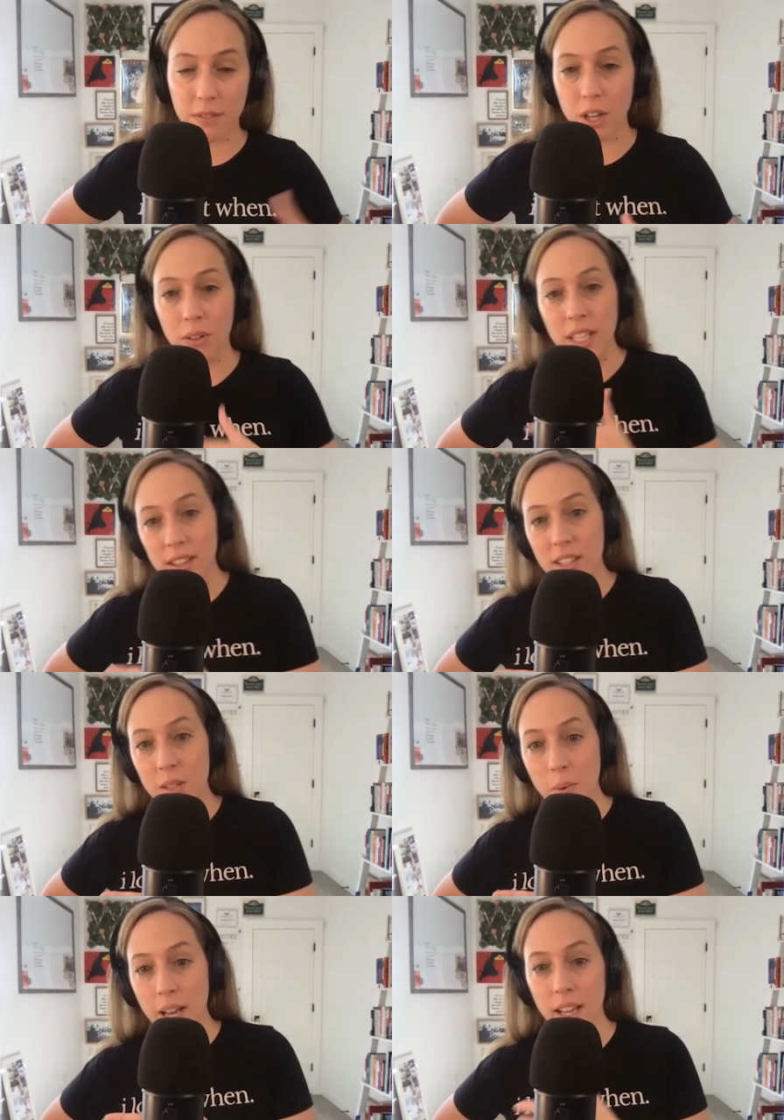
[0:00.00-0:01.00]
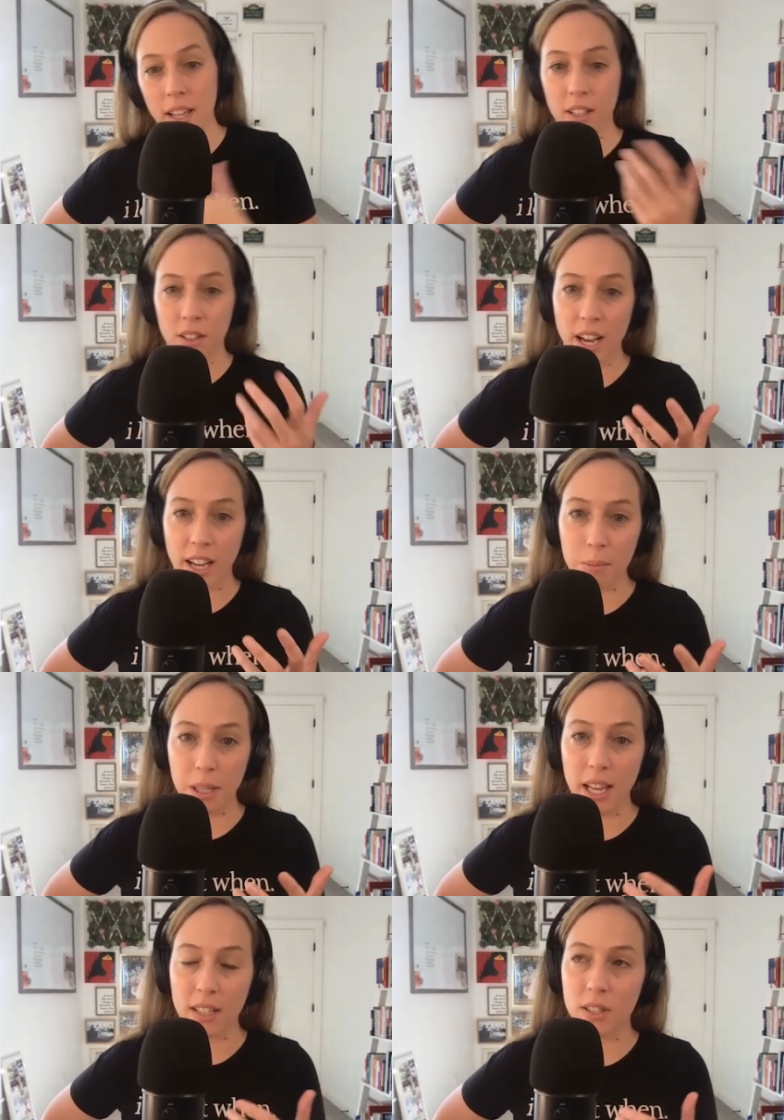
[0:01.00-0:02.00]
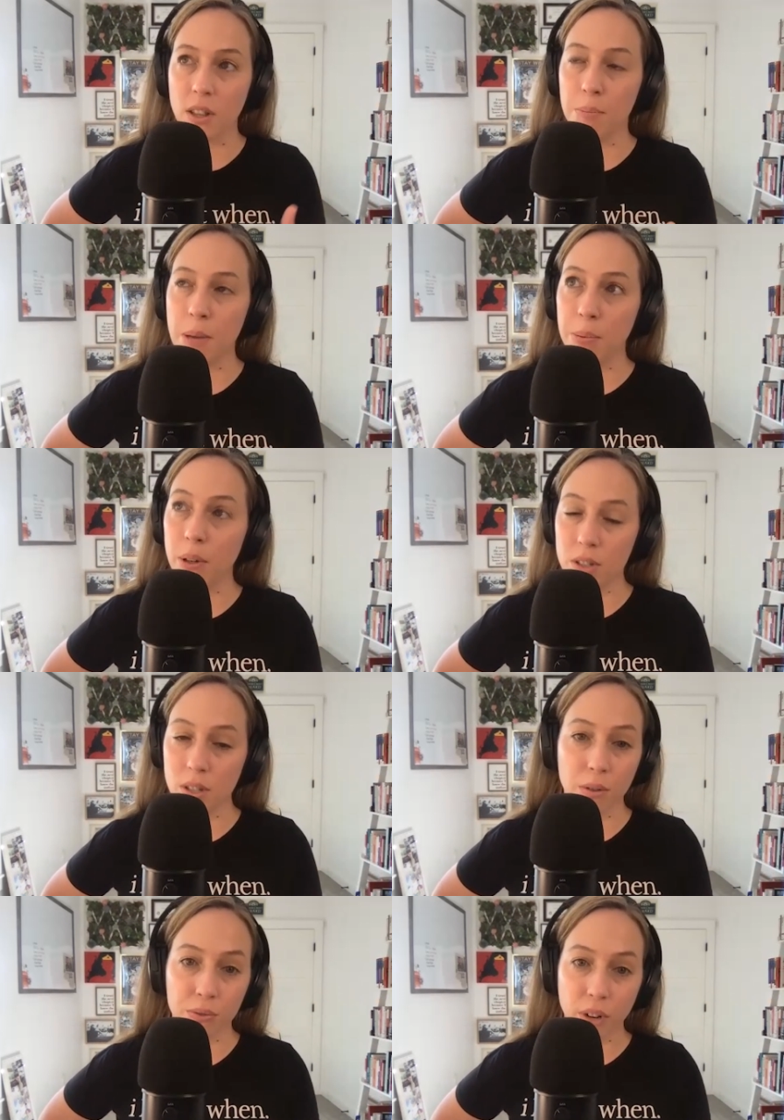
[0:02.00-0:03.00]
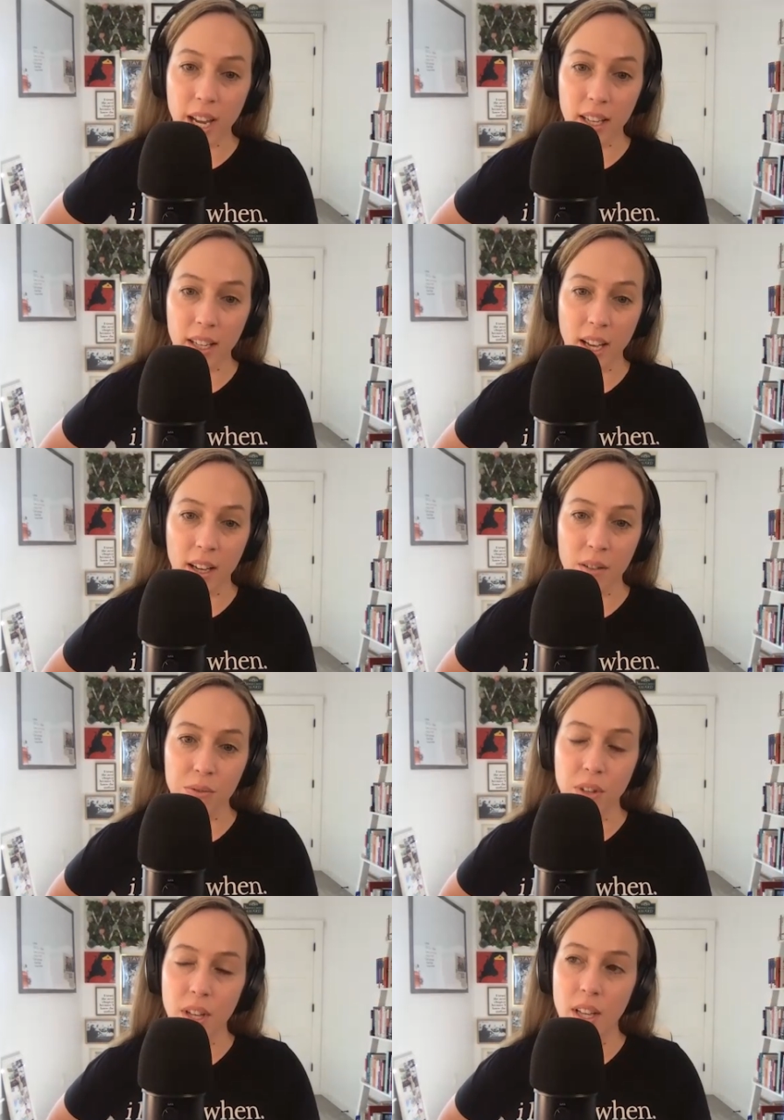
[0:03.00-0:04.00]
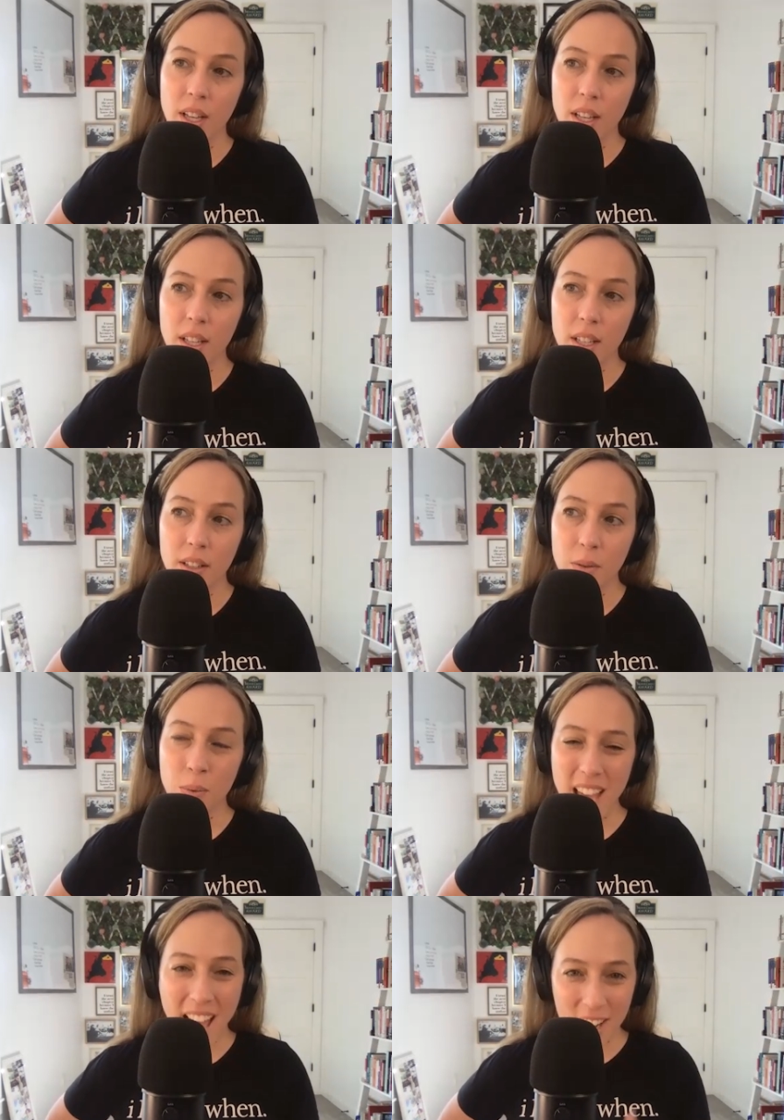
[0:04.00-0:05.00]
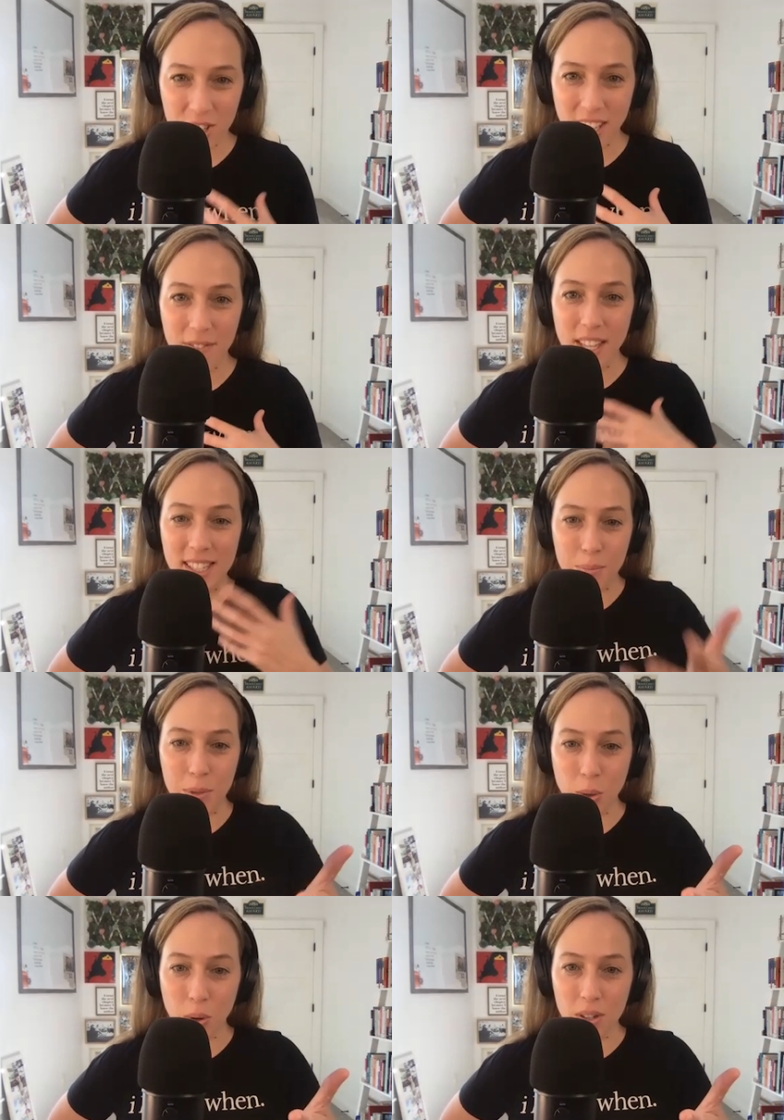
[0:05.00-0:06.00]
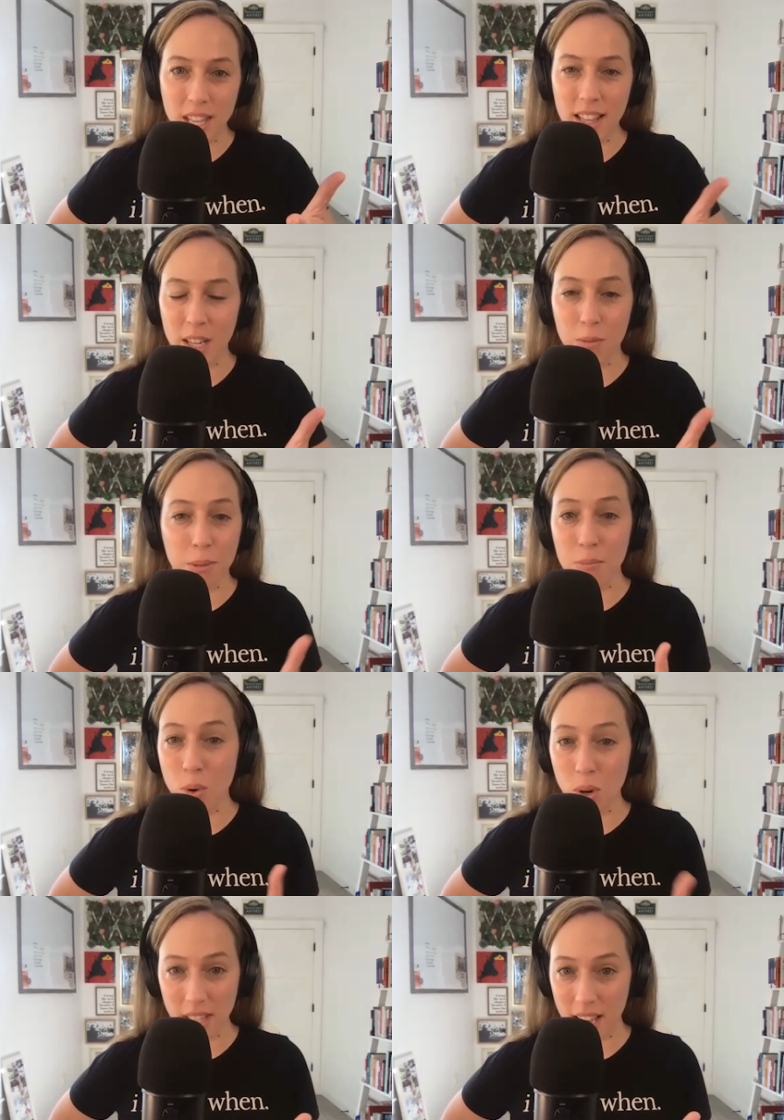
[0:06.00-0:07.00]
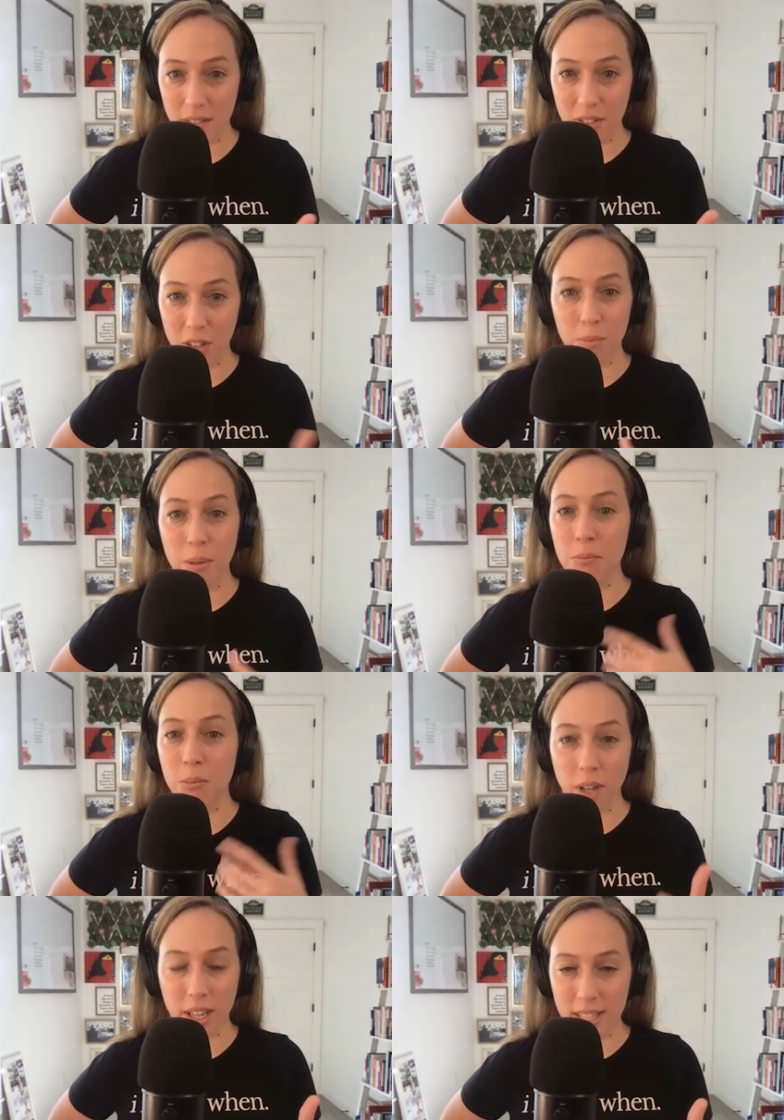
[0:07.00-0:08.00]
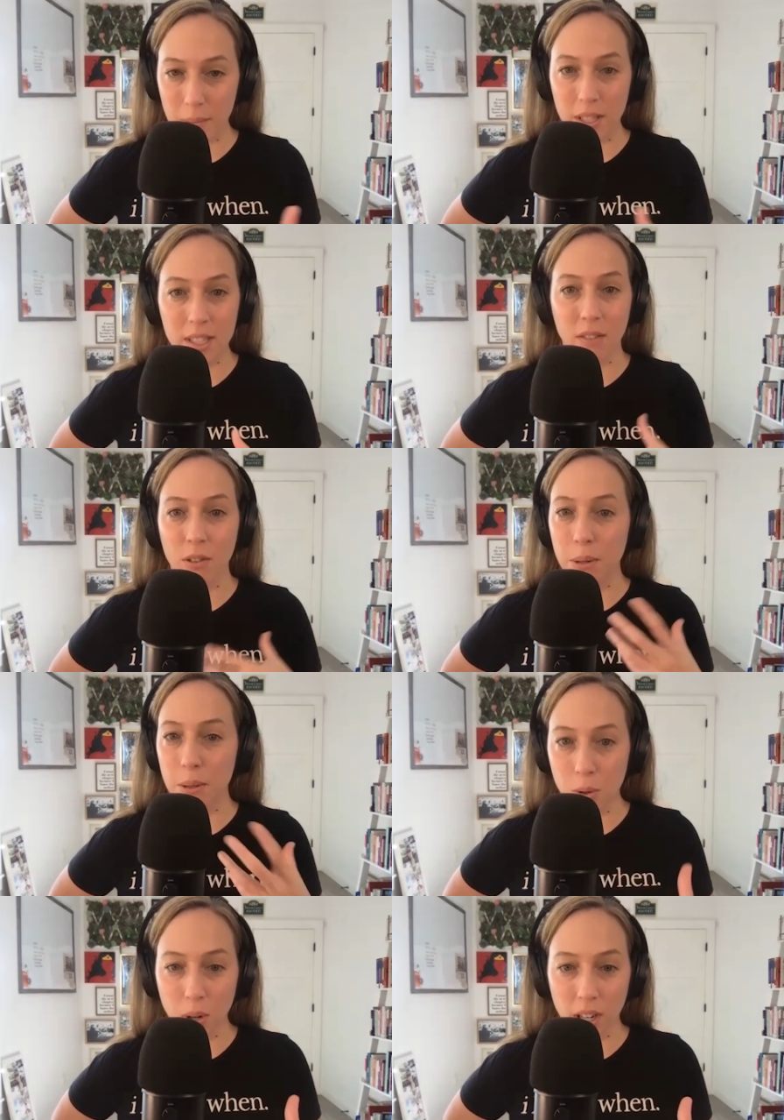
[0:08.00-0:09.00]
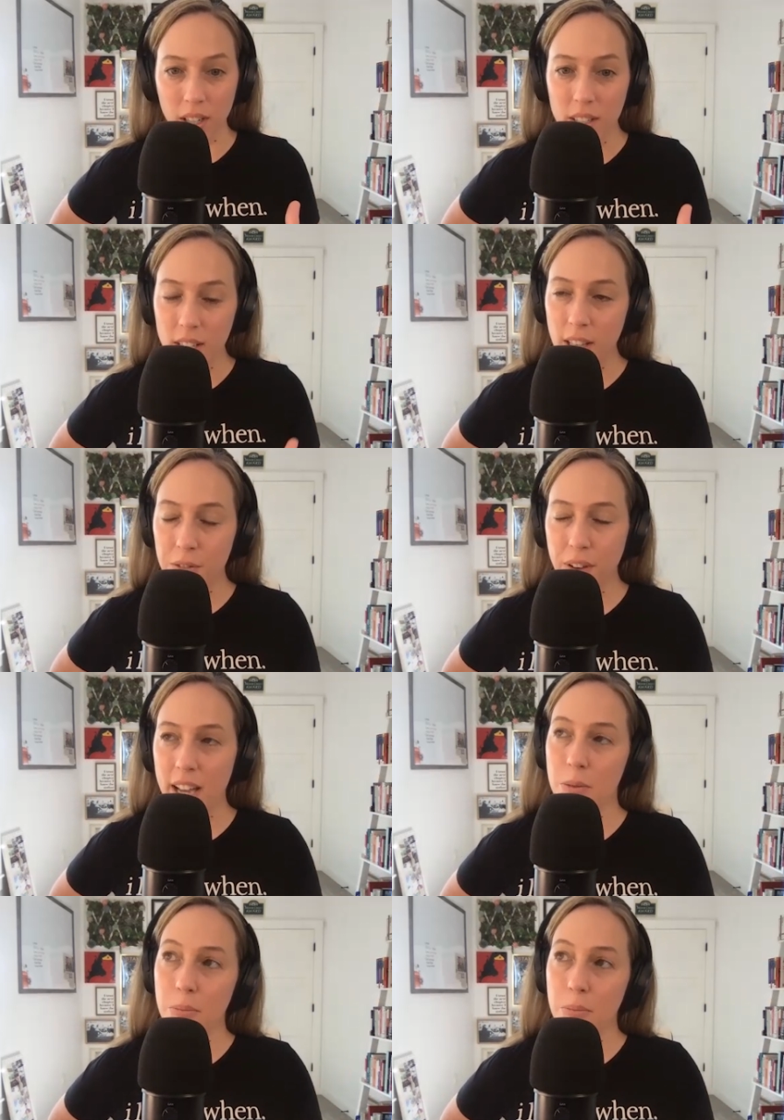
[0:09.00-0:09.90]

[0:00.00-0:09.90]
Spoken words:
If you don't eat this way, you're not going to be liked. So people are so afraid of when actually if they stepped towards that, there would be more love, there would be more acceptance, there would be more, they'd find